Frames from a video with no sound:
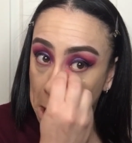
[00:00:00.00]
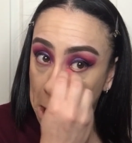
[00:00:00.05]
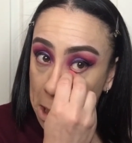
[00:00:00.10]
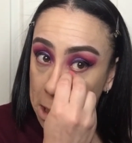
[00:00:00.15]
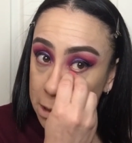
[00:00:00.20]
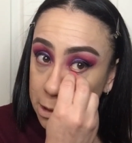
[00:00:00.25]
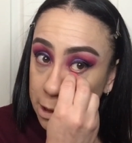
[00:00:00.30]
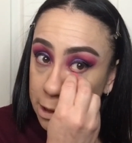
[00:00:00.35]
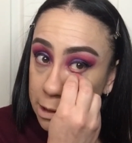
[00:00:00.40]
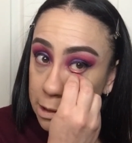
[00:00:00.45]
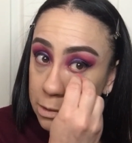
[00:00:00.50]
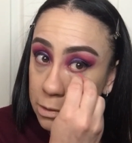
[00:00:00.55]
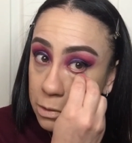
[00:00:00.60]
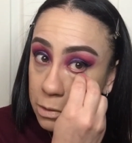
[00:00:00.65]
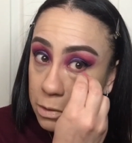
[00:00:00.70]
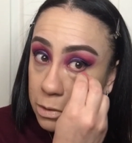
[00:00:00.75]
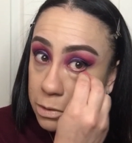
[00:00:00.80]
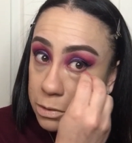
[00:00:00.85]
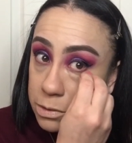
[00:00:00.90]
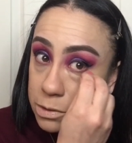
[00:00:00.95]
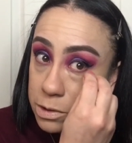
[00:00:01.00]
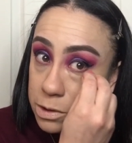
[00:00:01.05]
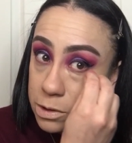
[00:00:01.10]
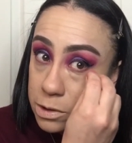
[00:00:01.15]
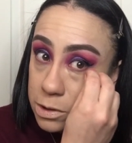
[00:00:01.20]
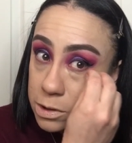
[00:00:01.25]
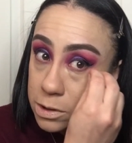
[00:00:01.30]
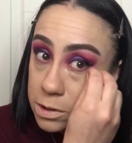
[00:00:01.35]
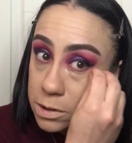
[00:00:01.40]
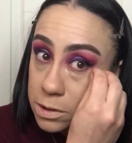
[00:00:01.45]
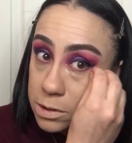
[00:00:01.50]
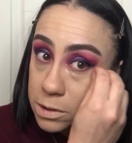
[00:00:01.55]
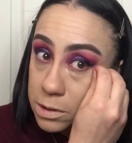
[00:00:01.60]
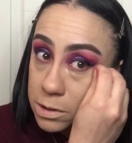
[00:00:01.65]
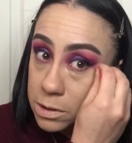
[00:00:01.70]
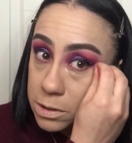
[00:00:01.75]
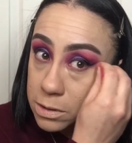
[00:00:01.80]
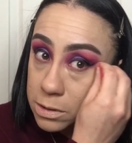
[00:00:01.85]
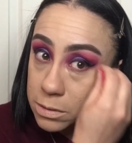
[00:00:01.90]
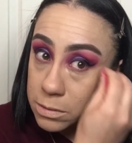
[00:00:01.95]
I like it all to just
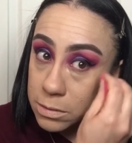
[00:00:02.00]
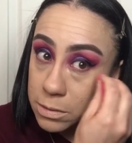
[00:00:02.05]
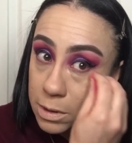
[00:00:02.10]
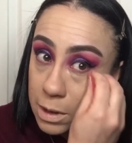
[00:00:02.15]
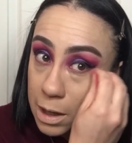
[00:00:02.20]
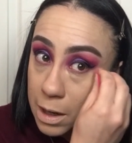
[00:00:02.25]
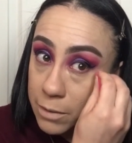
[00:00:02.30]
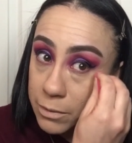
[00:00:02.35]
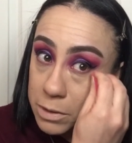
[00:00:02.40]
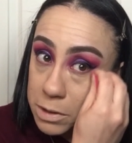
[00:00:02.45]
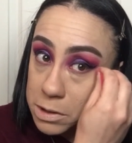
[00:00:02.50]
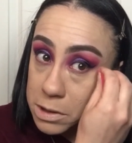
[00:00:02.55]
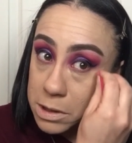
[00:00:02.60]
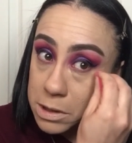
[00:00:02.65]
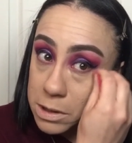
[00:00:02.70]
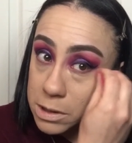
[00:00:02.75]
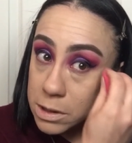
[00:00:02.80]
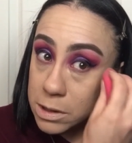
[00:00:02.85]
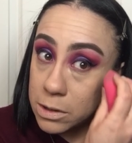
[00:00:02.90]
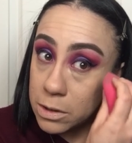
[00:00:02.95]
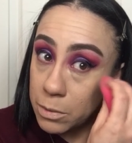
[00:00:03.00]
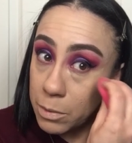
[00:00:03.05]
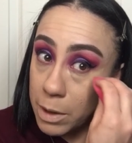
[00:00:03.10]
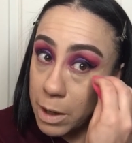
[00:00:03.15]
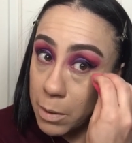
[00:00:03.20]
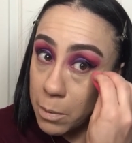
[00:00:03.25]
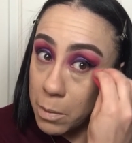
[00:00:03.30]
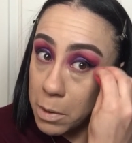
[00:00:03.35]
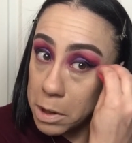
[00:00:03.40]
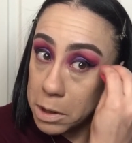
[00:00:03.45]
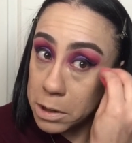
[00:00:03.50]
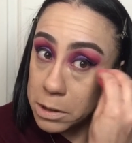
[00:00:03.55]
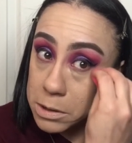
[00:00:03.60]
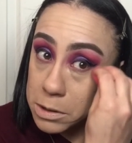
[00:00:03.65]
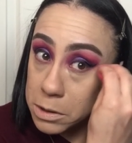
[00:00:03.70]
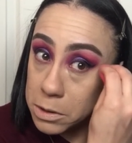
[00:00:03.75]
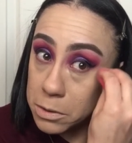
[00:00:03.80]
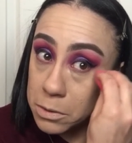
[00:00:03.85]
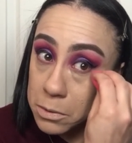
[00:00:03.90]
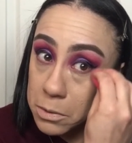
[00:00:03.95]
obviously sit the way I want it
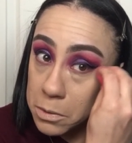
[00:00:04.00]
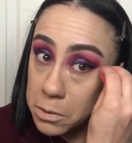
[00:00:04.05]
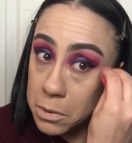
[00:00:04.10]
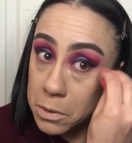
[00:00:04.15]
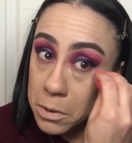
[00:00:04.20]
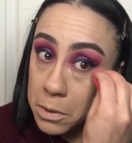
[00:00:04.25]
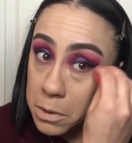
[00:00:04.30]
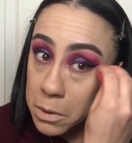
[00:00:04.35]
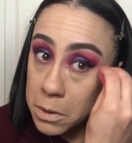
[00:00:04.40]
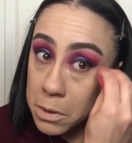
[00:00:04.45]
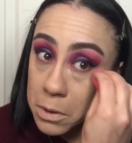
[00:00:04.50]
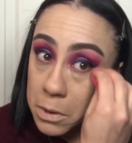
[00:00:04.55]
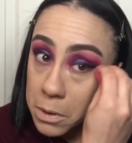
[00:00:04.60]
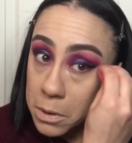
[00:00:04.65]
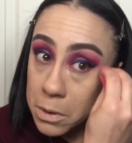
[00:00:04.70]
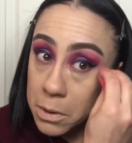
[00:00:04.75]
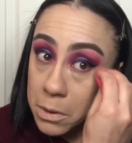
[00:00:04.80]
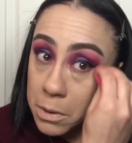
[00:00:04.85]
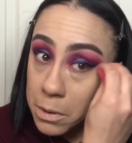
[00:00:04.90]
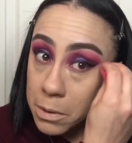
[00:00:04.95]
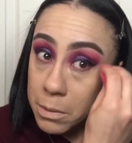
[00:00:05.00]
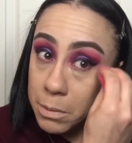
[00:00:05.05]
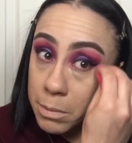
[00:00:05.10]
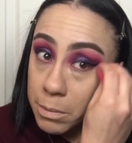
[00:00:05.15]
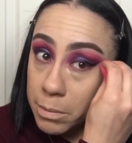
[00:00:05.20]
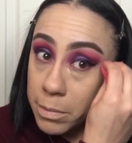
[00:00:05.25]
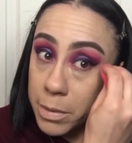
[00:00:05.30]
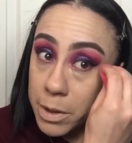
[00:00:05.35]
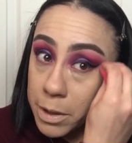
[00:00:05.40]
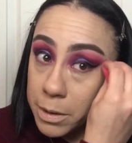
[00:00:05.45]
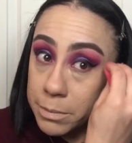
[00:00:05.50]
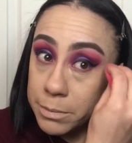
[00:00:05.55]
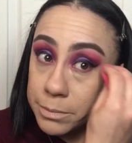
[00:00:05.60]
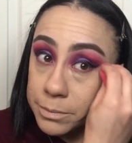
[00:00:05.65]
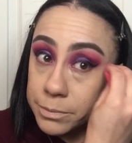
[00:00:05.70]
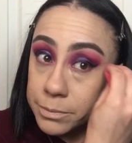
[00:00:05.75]
to, but